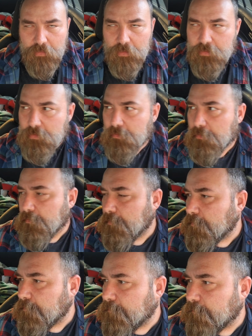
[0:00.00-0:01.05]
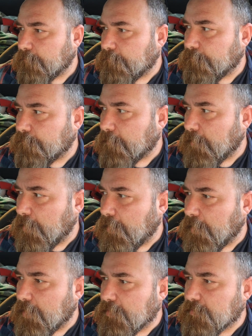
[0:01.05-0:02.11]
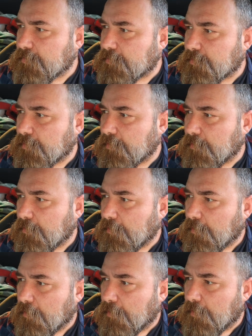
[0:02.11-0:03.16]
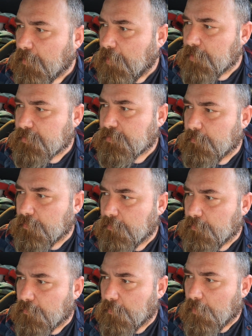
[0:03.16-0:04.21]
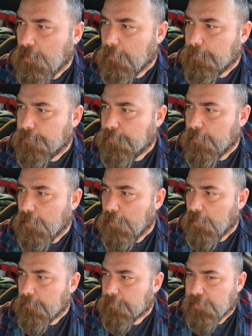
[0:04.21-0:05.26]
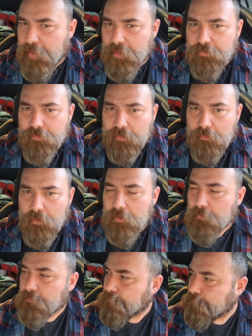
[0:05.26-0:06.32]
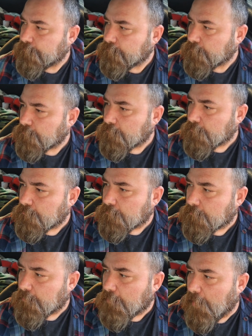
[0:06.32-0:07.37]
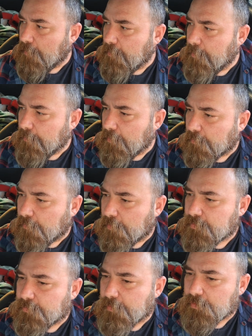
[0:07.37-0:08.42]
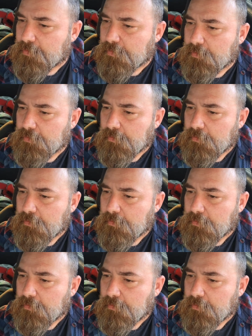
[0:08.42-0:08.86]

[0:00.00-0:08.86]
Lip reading: So, as someone who grew up Catholic, right? I remember on Christmas